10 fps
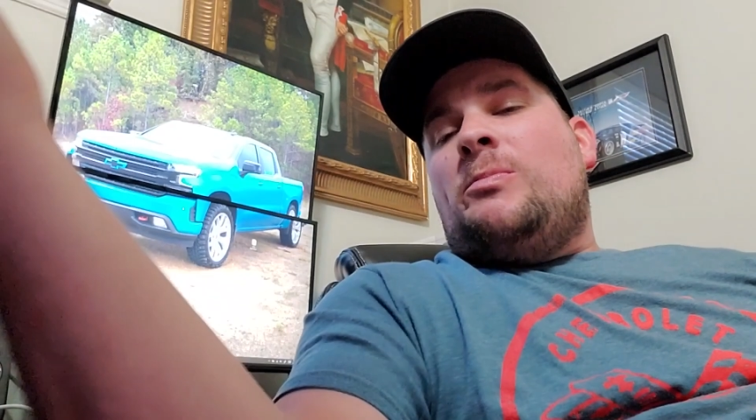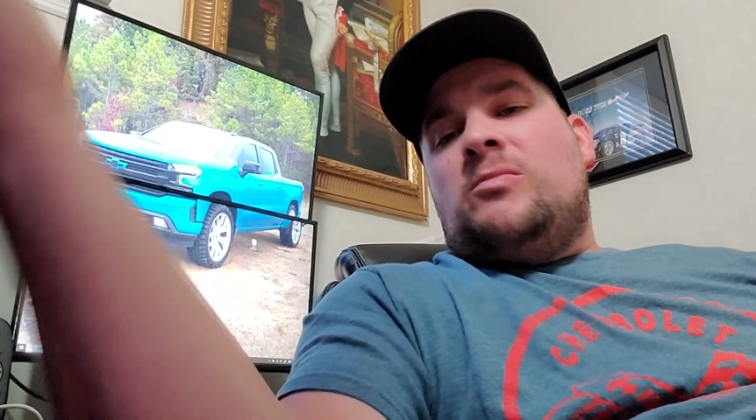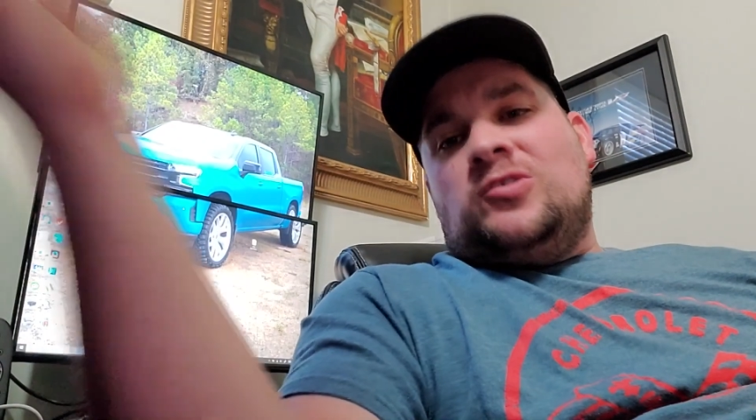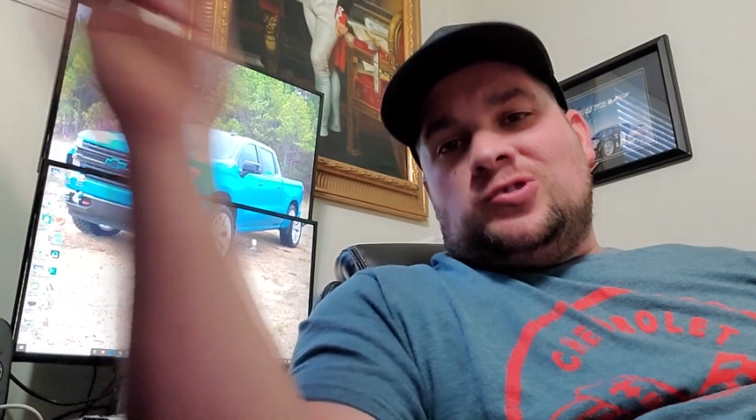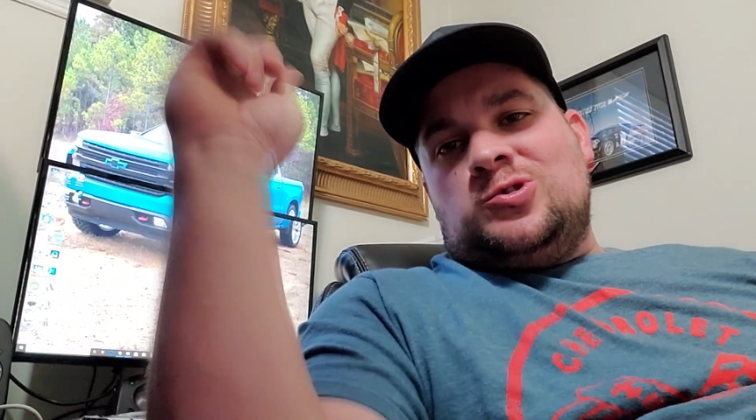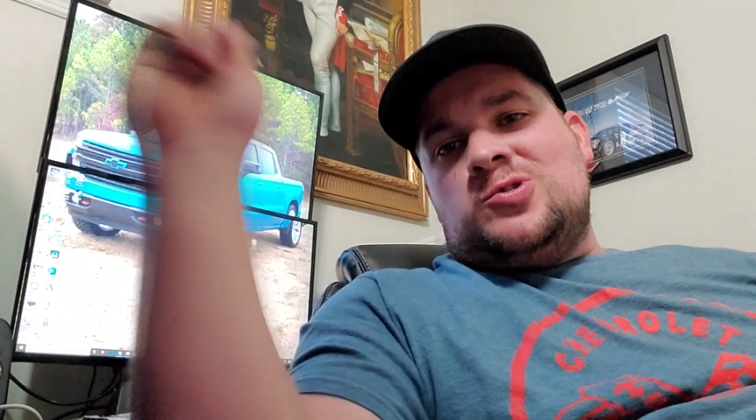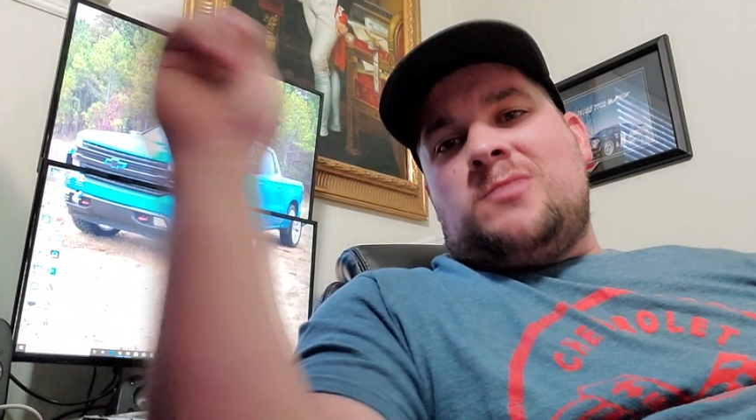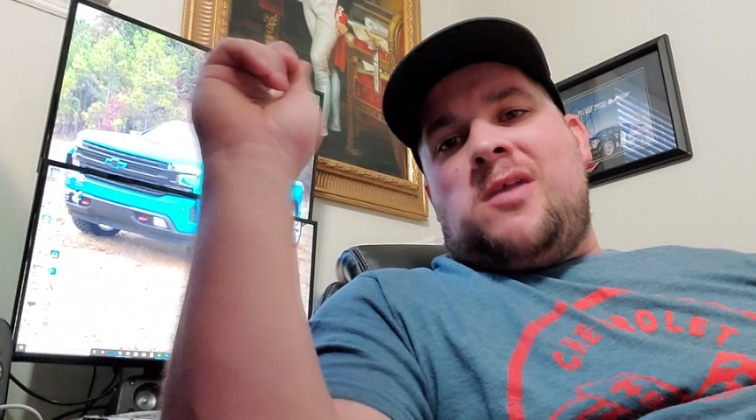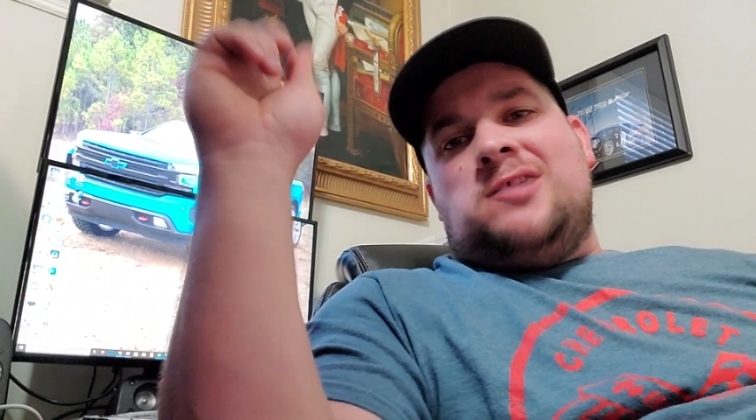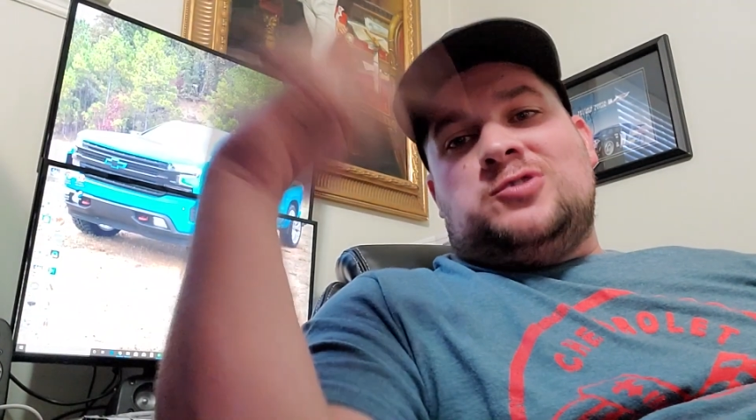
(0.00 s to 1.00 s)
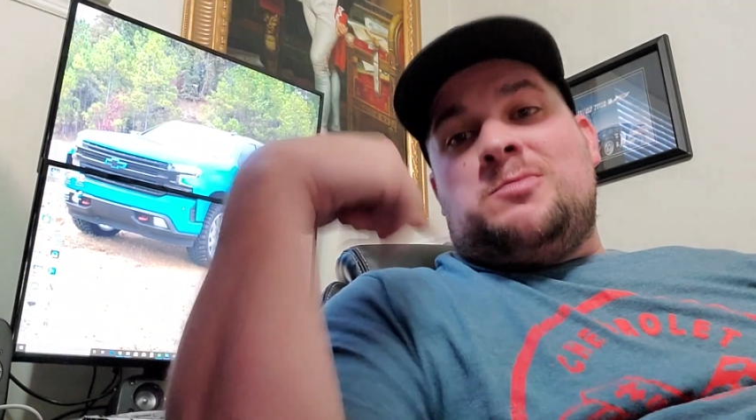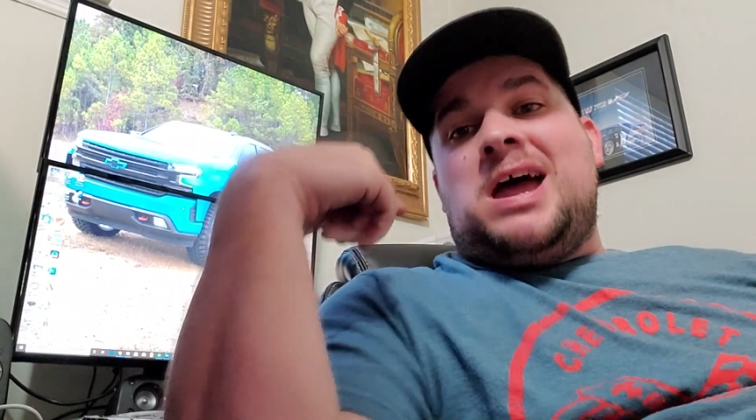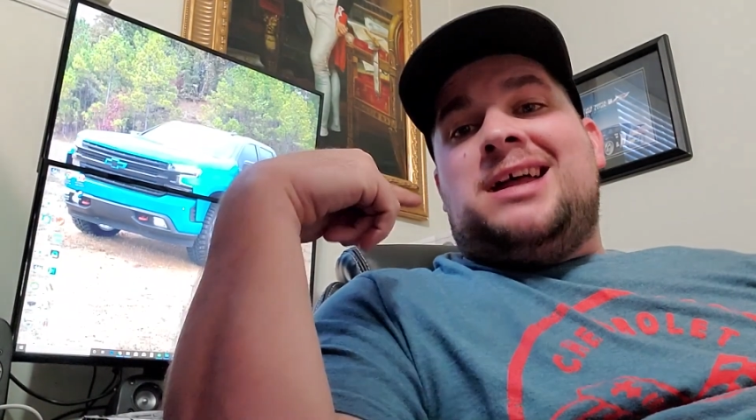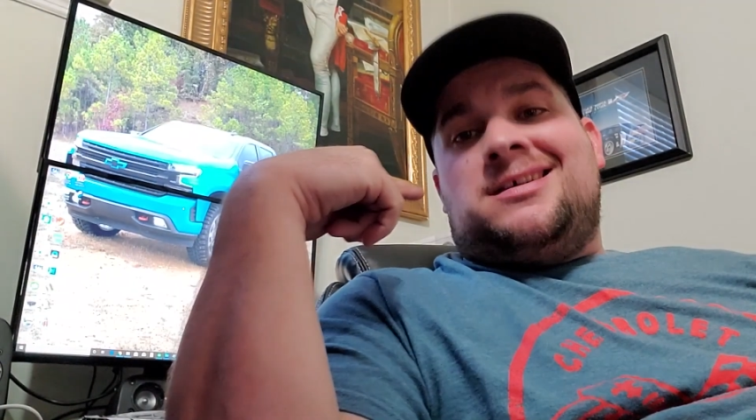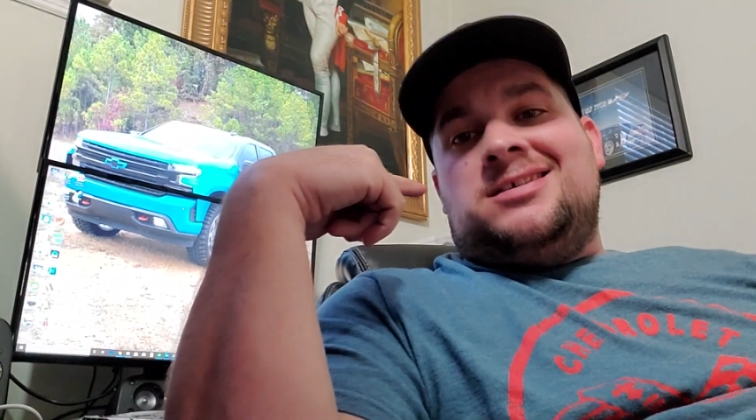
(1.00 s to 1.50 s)
As soon as that was a
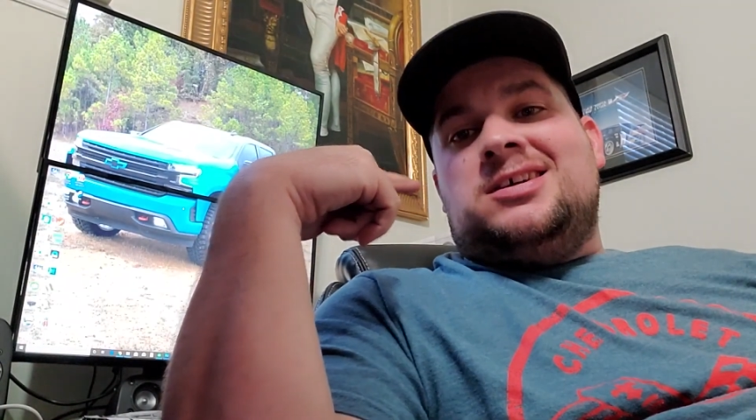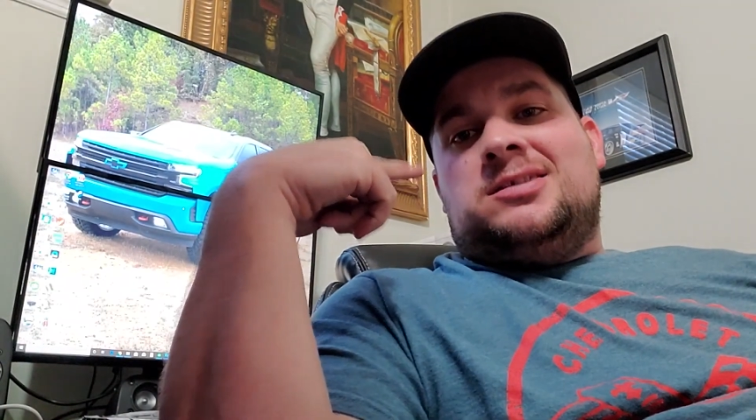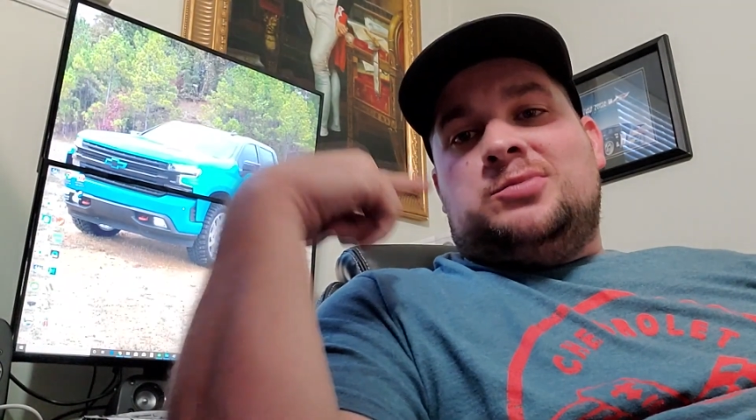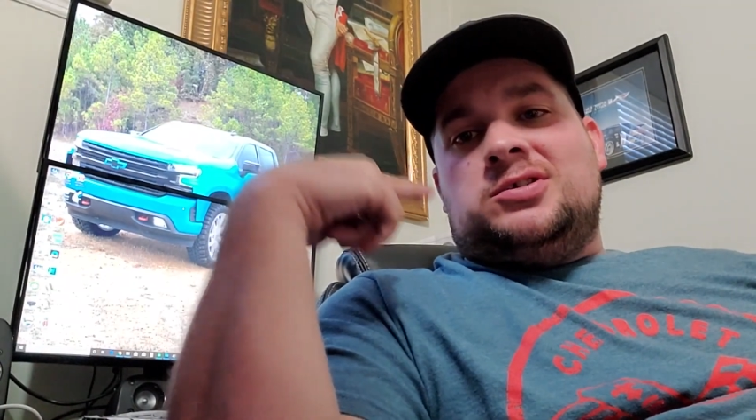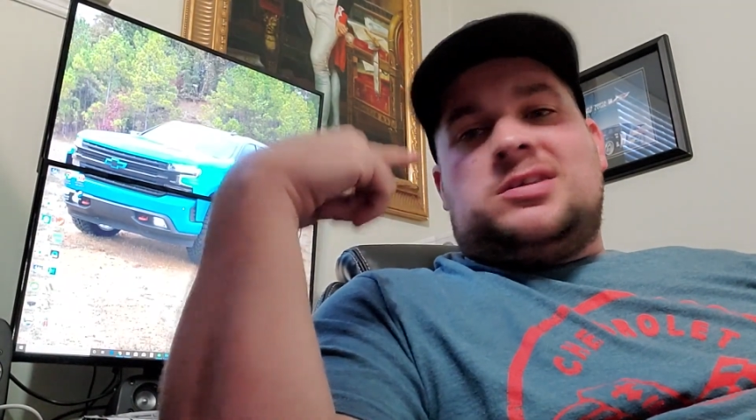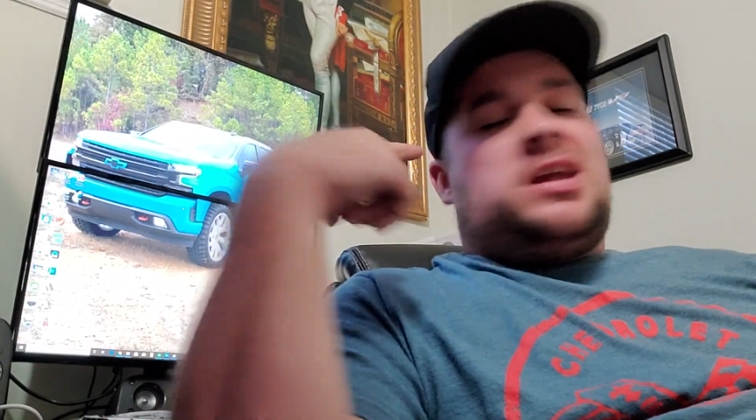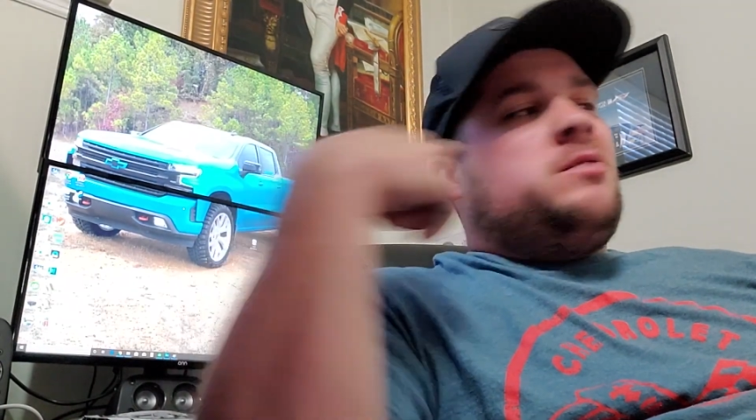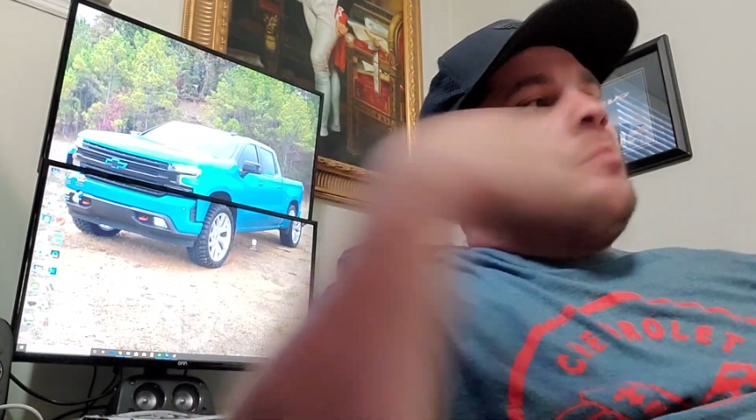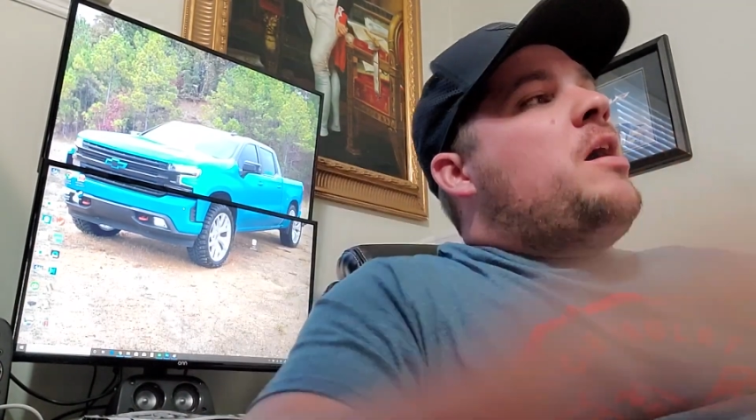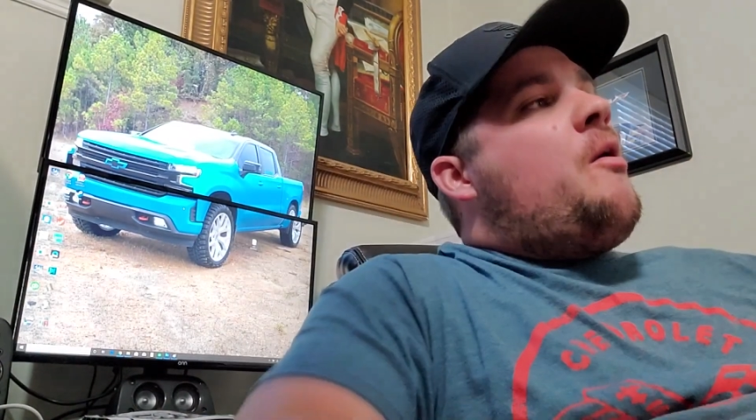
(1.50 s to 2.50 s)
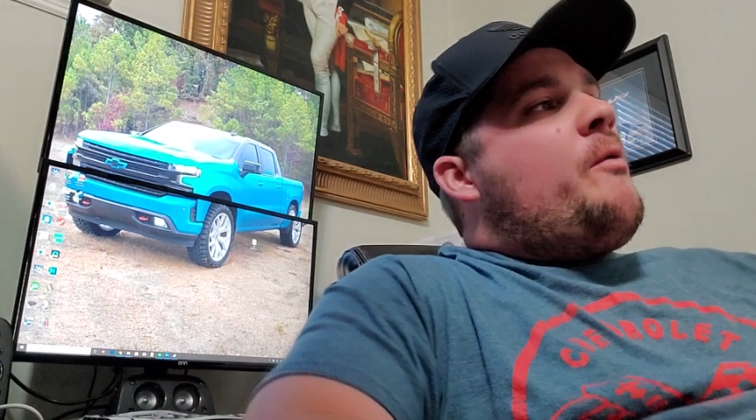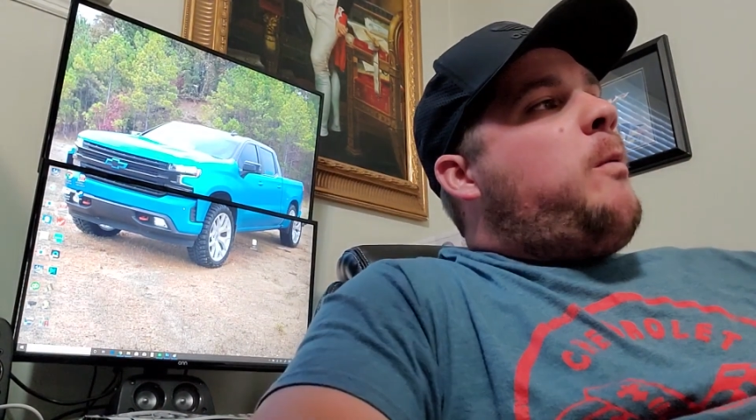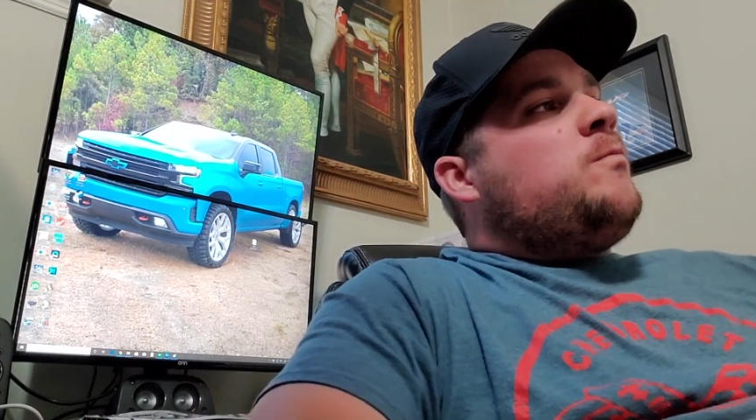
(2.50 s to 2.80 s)
bad idea, putting candy in my mouth